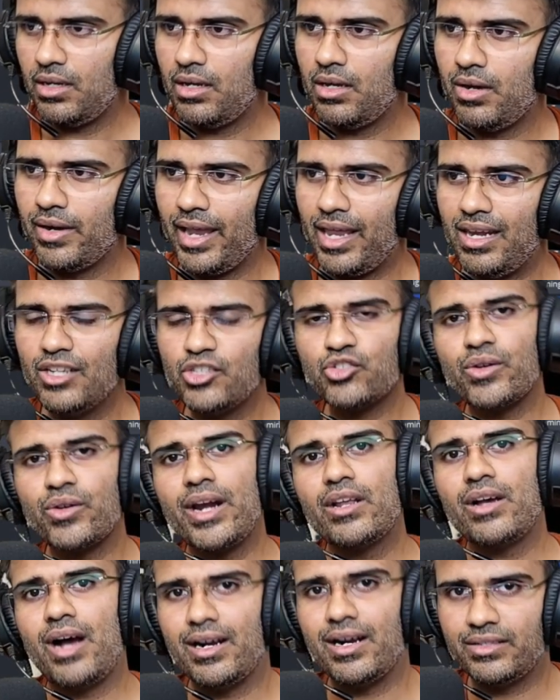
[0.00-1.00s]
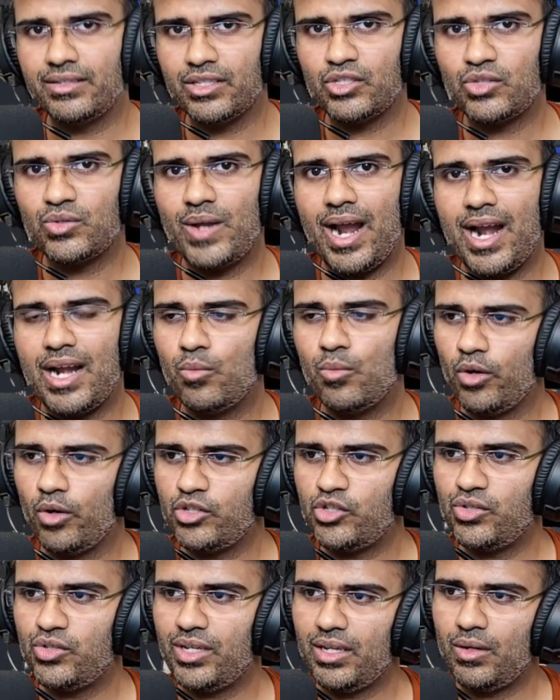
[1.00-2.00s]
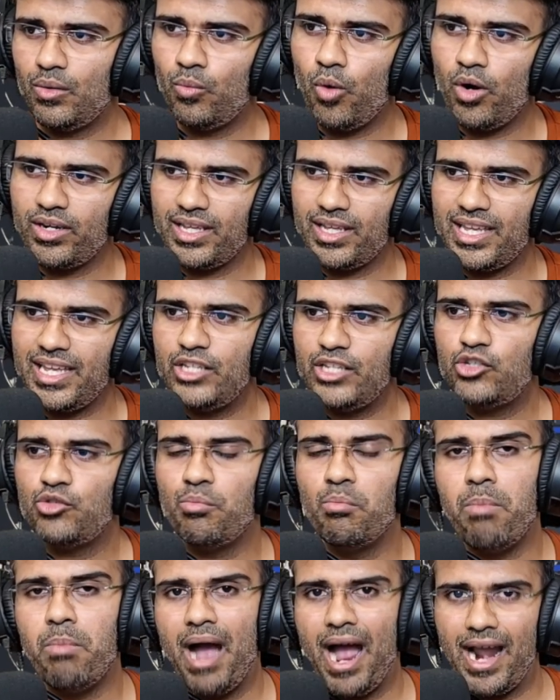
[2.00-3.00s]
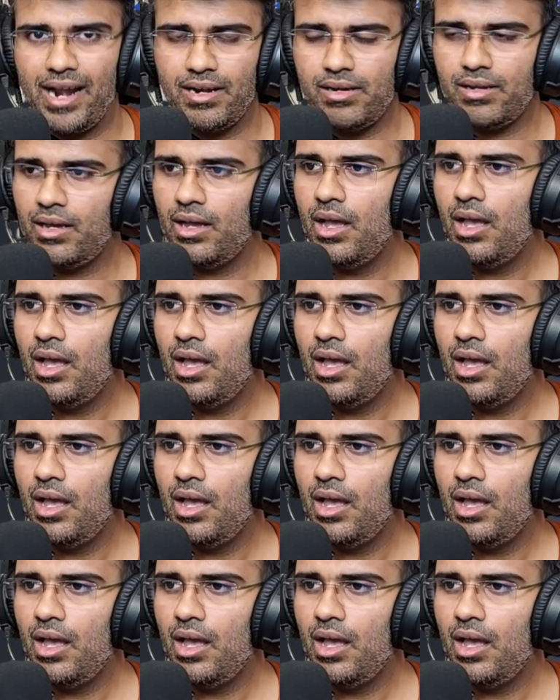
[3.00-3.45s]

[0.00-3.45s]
Okay, let's try to understand what each band,